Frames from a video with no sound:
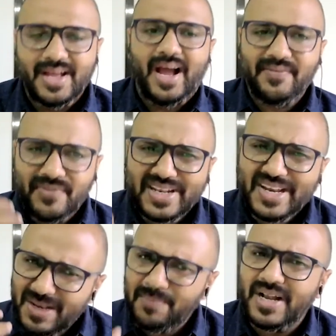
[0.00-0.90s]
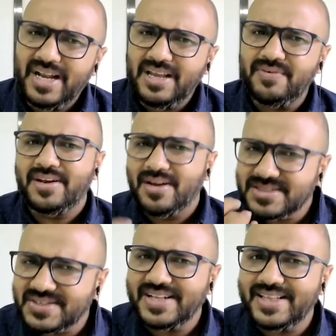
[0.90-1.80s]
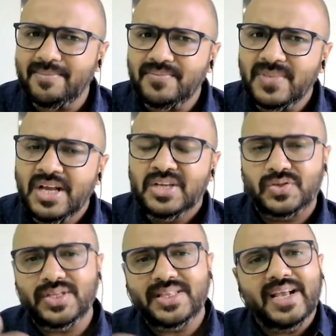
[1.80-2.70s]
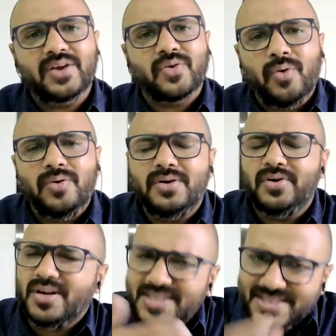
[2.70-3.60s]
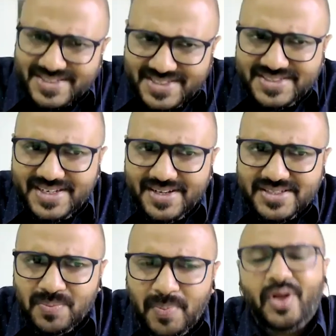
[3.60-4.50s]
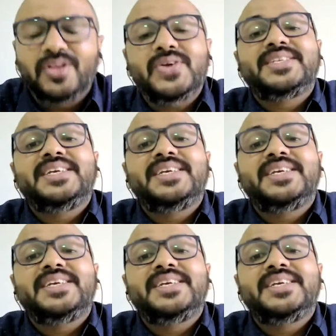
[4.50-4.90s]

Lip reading: We really believe in nurturing them so that they grow not just as engineers but also as